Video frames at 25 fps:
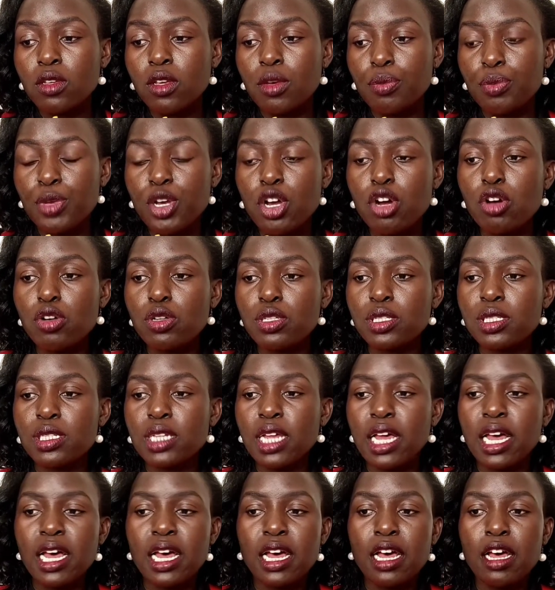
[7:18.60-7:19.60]
because
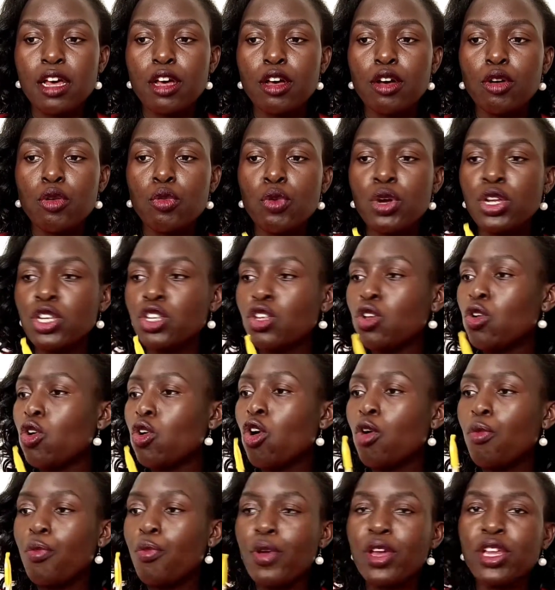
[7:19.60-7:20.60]
when you
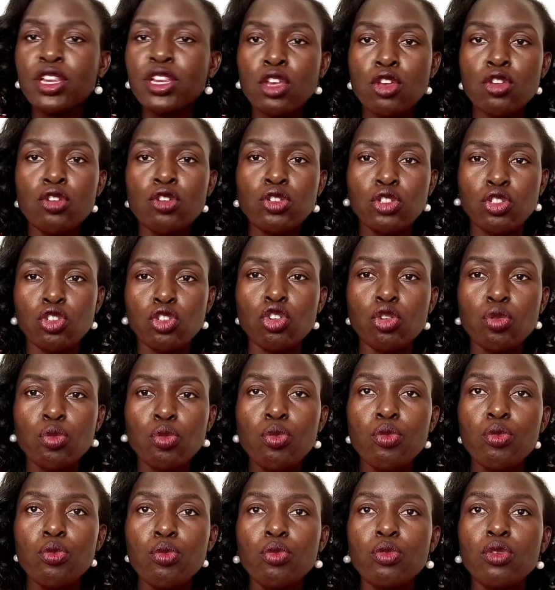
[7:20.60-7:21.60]
open your YouTube,
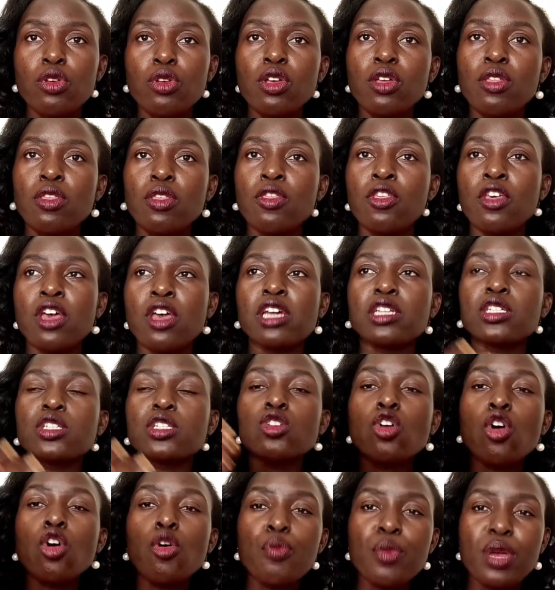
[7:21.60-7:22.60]
there are
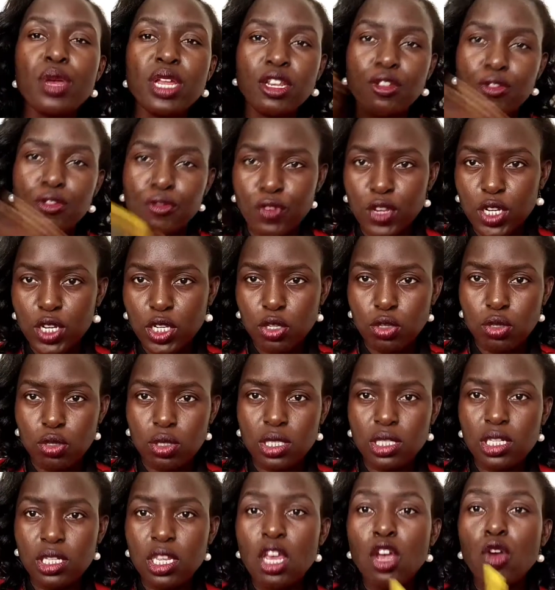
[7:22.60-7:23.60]
so many videos.
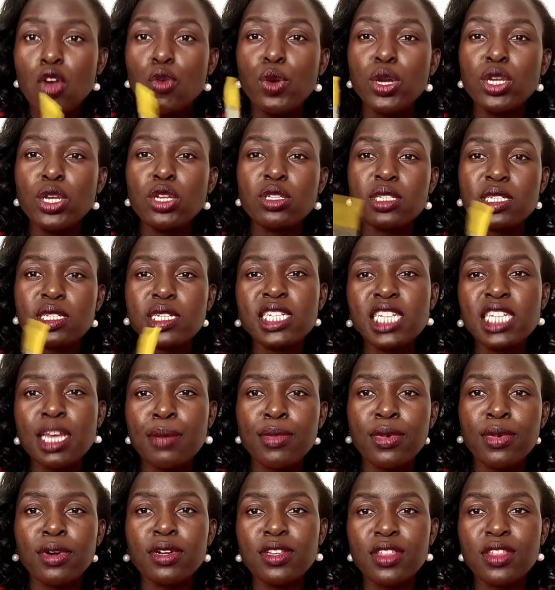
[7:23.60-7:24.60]
When you search
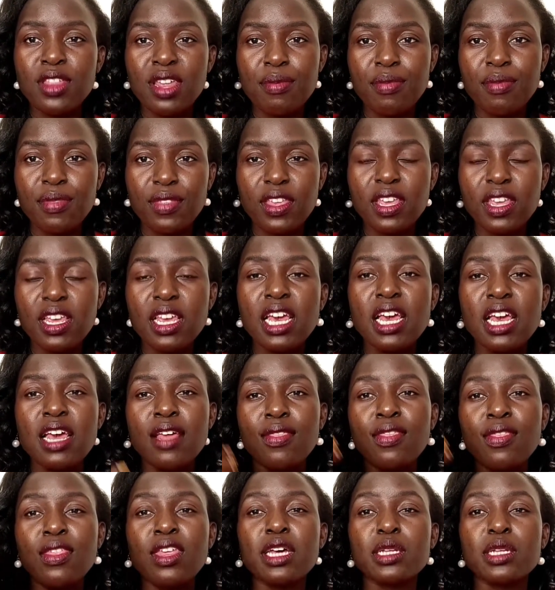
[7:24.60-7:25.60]
about something,
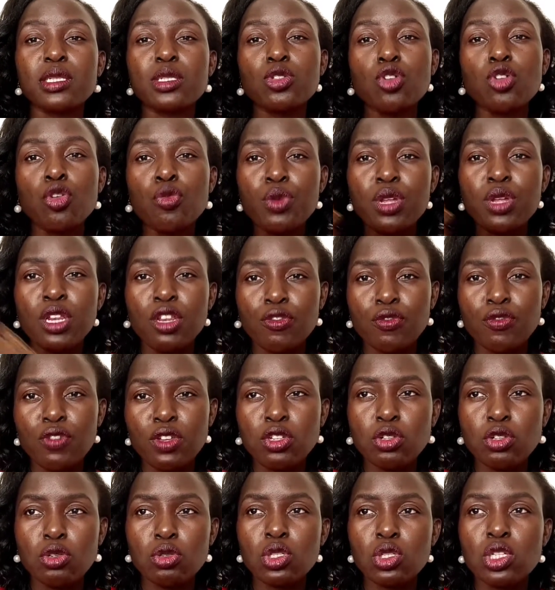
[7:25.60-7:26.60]
there are so many
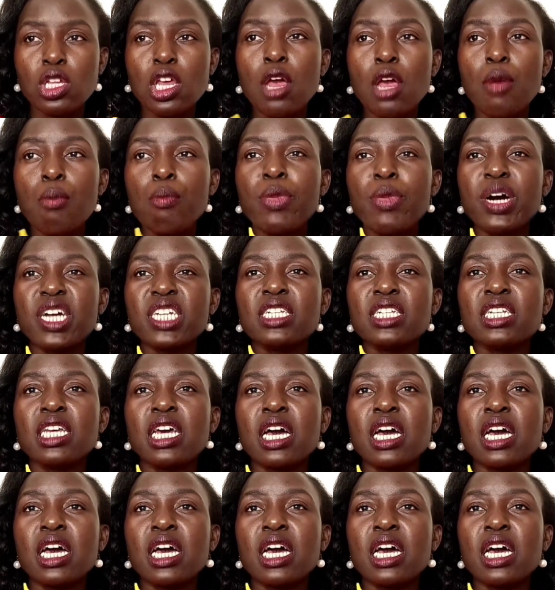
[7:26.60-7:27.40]
videos. But